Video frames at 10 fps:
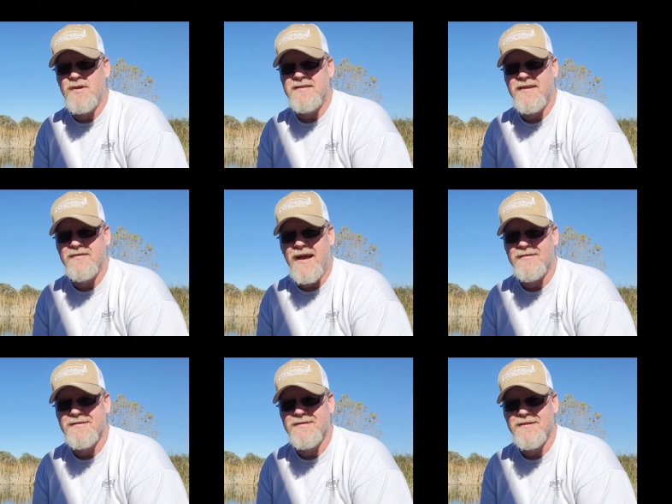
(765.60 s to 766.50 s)
27
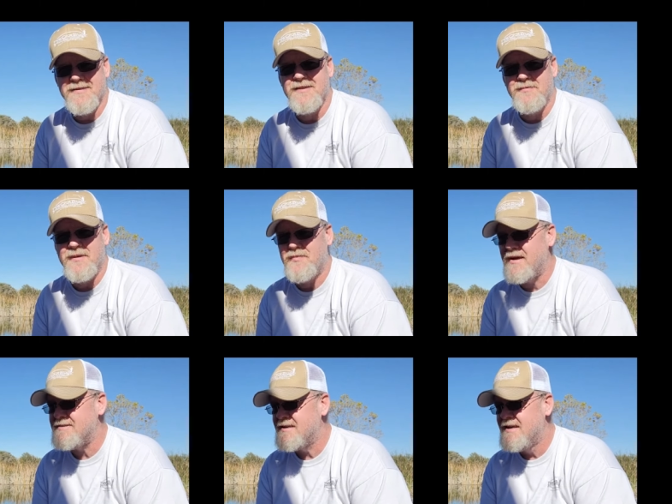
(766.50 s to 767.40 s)
houses here, little bitty
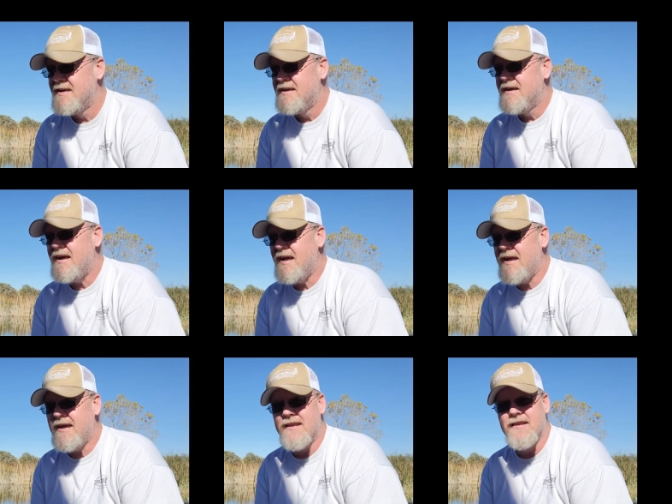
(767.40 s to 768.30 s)
place.
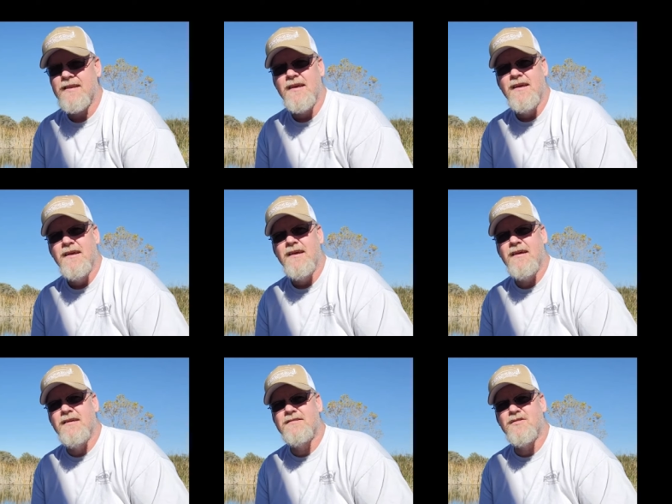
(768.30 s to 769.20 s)
And
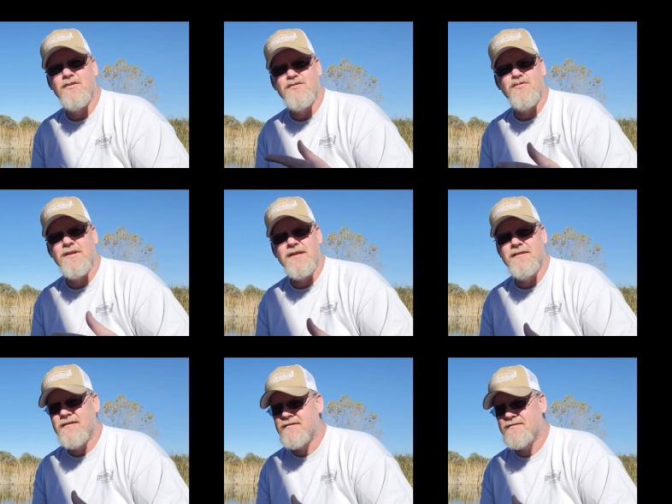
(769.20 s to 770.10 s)
so there's really
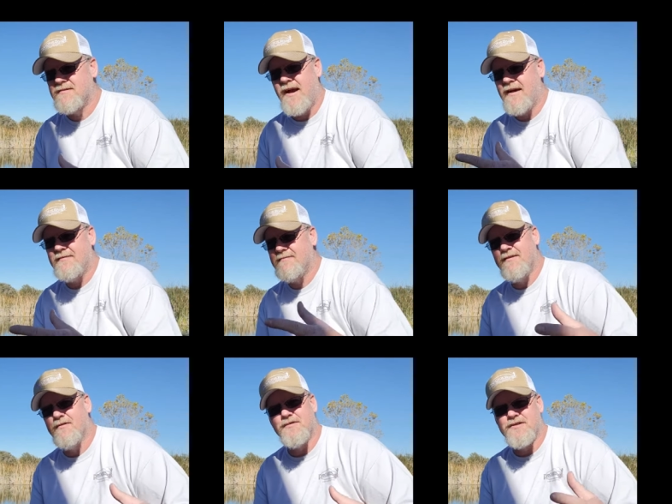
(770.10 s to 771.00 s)
there's not
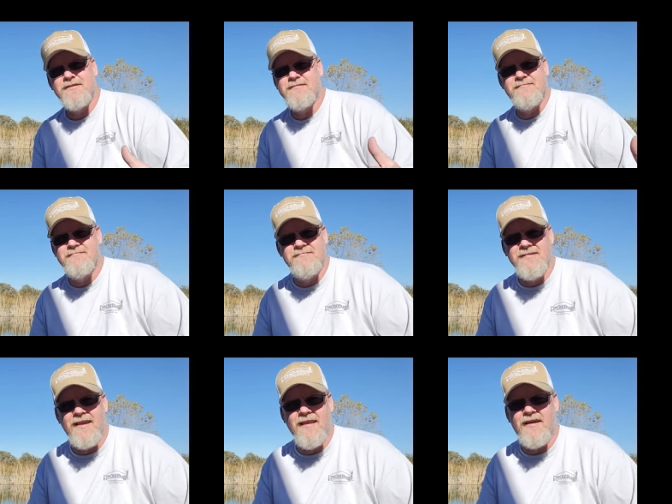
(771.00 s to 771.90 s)
you know there's just
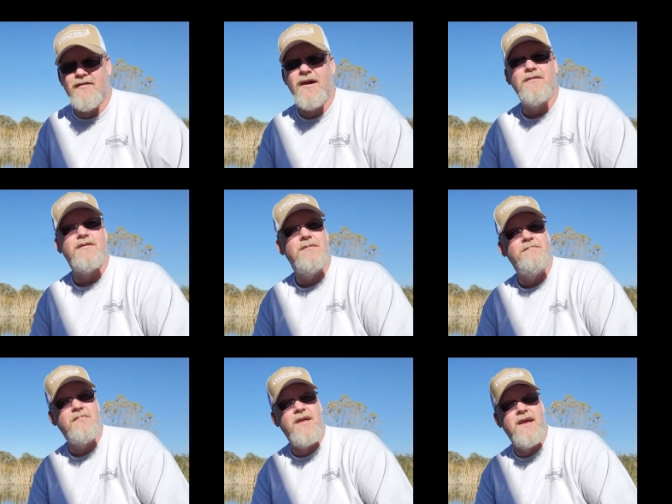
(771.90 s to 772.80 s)
not a lot around
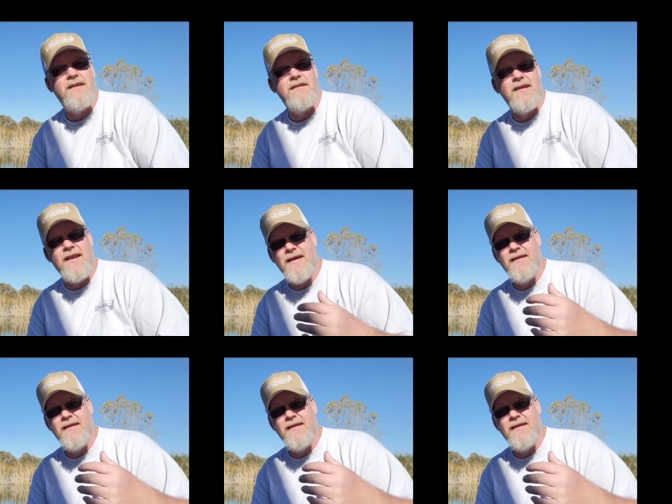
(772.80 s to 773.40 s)
and in